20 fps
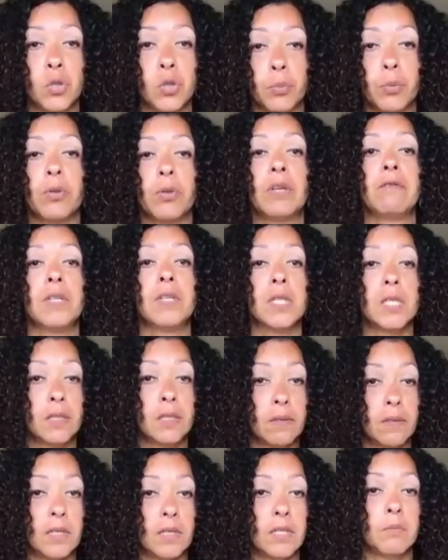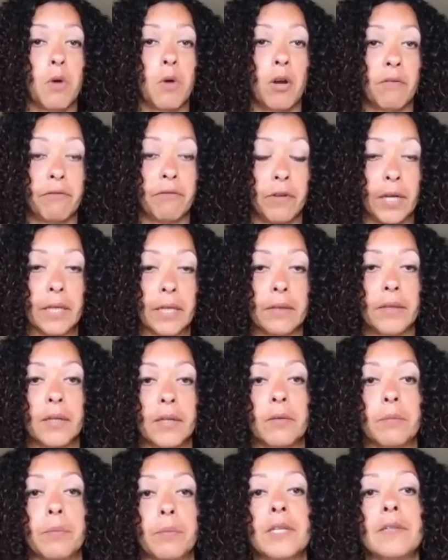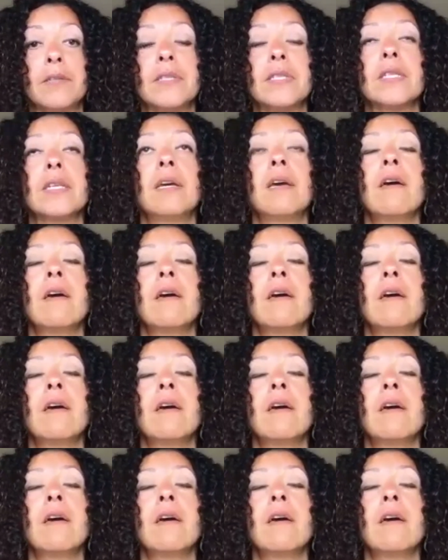previous disease-modifying therapies.